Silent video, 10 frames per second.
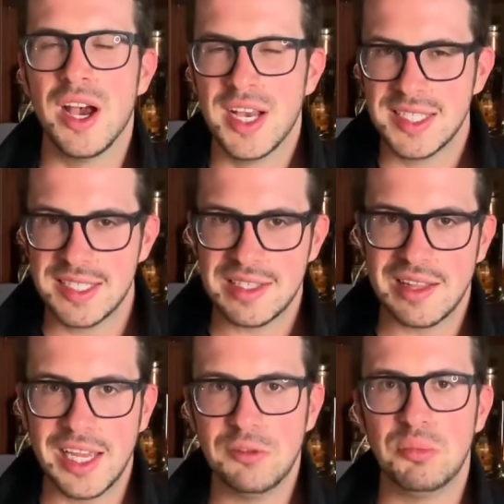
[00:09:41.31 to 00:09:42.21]

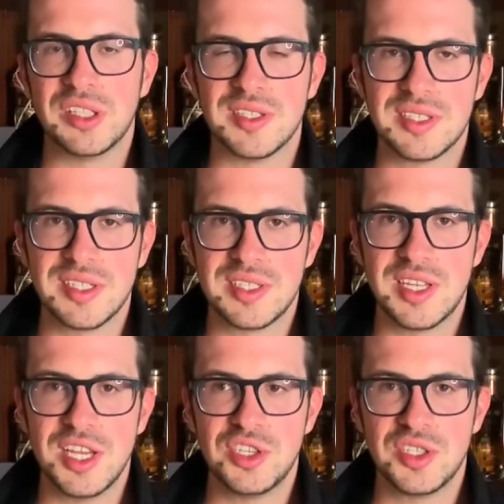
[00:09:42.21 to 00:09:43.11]
slight bitter
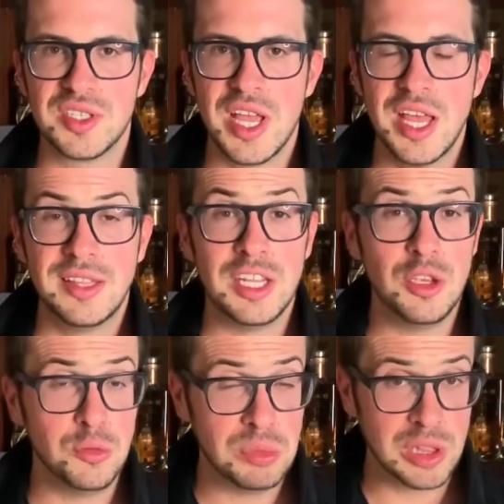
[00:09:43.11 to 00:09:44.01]
sensations that you'd
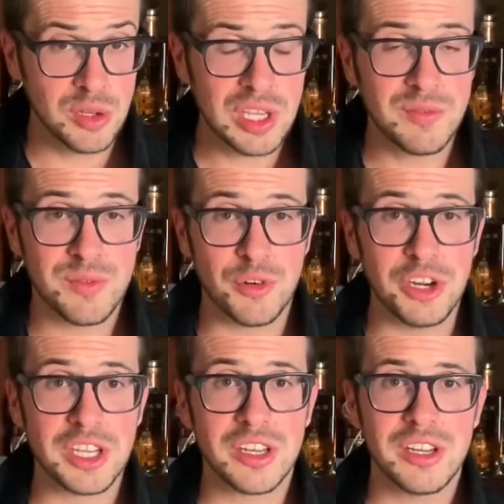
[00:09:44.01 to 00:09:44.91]
be looking for
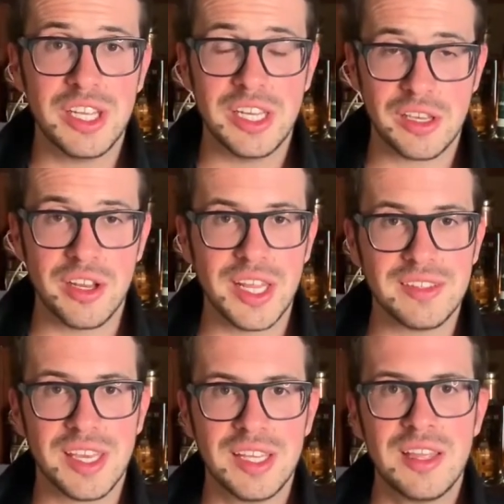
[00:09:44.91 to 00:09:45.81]
in a
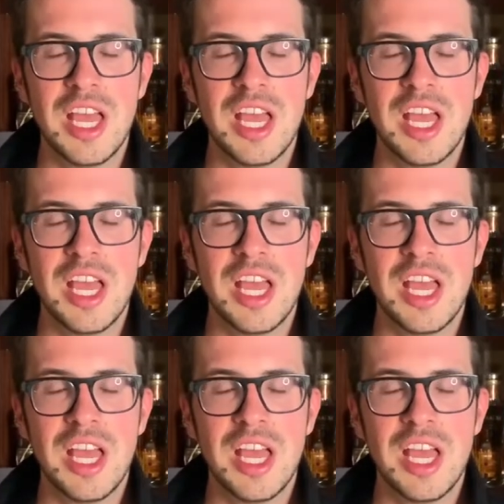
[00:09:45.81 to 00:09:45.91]
Connecticut,